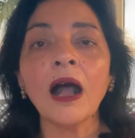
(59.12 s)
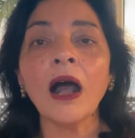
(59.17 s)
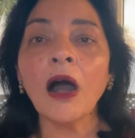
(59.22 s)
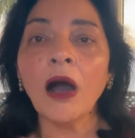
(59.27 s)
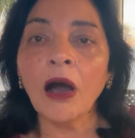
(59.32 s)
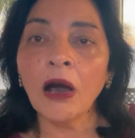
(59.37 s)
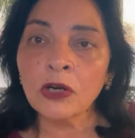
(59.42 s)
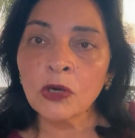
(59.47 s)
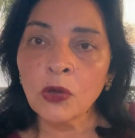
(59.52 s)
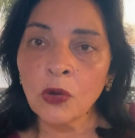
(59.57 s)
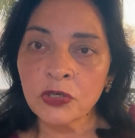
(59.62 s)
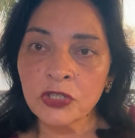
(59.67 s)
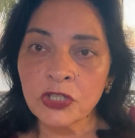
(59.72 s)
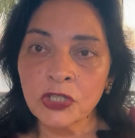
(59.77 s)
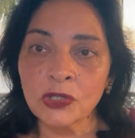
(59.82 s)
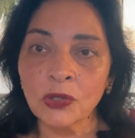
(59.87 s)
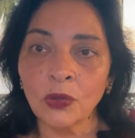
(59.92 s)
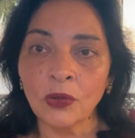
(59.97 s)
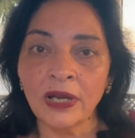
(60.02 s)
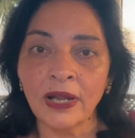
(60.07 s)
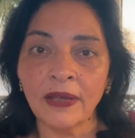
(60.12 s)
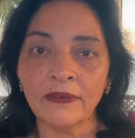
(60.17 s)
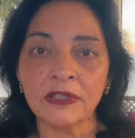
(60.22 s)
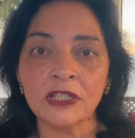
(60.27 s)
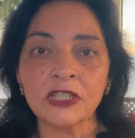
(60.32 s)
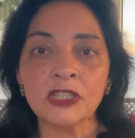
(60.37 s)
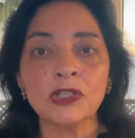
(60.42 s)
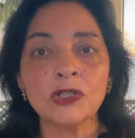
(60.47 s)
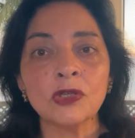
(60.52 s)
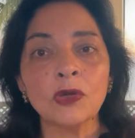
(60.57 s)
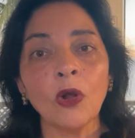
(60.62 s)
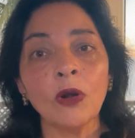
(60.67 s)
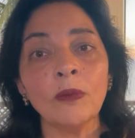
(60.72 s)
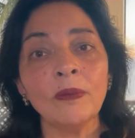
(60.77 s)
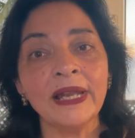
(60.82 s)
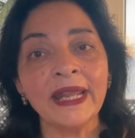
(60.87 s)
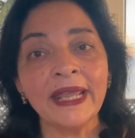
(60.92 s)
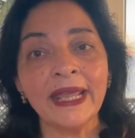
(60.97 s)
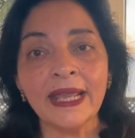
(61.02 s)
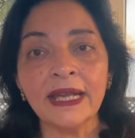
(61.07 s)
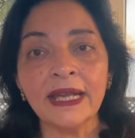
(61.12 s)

Our cortisol levels normally